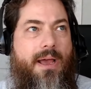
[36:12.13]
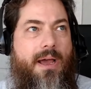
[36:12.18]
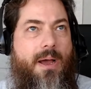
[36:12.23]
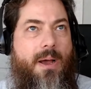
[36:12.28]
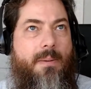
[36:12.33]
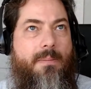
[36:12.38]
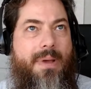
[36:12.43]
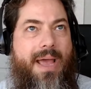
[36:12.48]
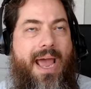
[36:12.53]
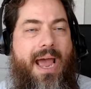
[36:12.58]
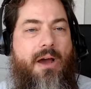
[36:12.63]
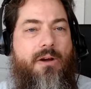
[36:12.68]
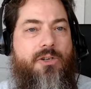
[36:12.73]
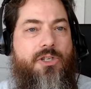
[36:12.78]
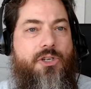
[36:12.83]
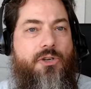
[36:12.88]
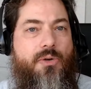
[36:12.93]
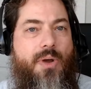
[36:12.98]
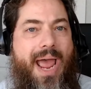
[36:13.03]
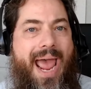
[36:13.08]
how
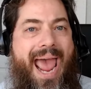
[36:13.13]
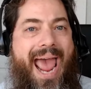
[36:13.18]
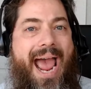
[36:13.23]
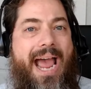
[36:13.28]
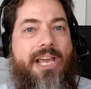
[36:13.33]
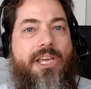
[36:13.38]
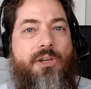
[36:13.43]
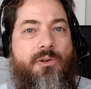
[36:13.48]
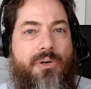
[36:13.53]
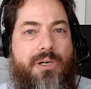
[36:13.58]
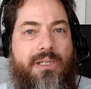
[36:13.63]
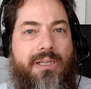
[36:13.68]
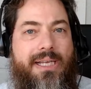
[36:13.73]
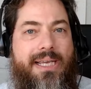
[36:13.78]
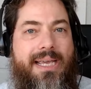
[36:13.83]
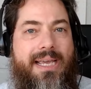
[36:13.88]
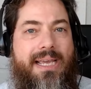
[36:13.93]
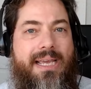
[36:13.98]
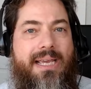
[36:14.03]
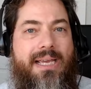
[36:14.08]
to
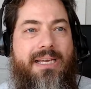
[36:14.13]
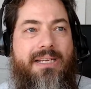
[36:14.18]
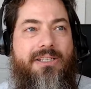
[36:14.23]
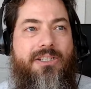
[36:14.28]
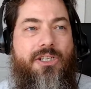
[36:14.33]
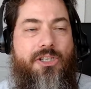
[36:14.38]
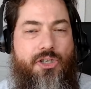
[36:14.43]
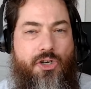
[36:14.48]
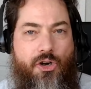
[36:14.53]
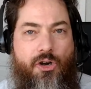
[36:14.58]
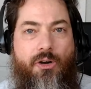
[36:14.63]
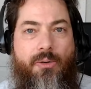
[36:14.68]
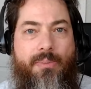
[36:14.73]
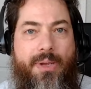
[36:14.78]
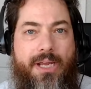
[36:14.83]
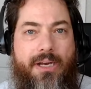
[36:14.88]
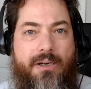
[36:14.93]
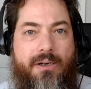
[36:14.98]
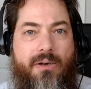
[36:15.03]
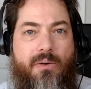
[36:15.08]
accurately
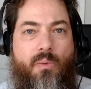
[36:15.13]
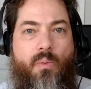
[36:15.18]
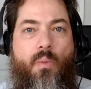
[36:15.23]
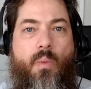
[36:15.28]
determine